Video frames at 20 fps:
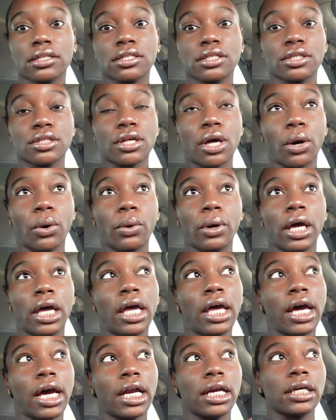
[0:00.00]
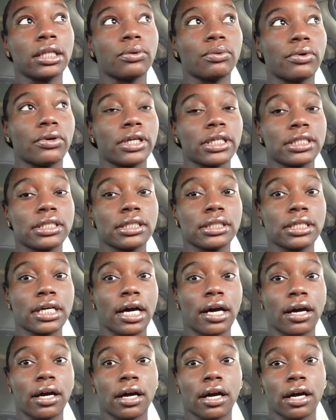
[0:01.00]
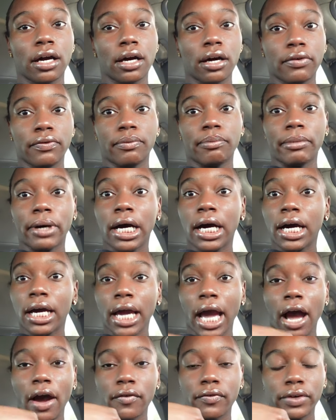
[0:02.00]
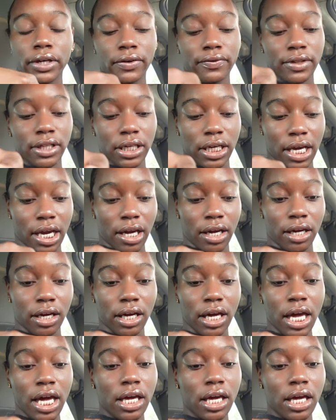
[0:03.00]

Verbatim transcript: So, I need to record a TikTok of my outfit of the day.